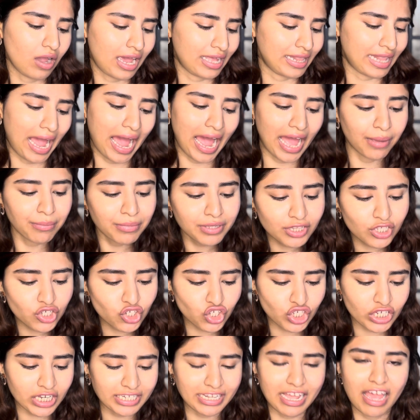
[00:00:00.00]
and I'm in the
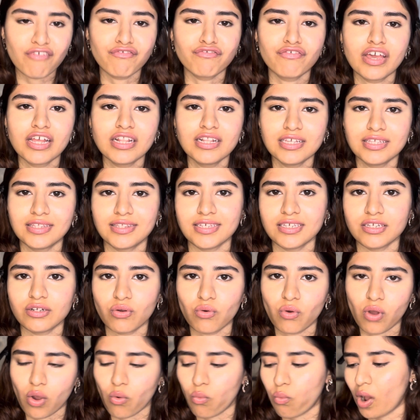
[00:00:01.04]
shade
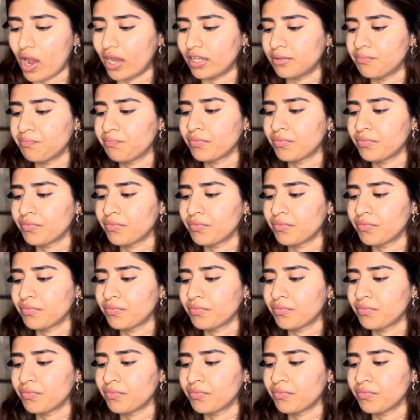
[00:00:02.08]
FL01.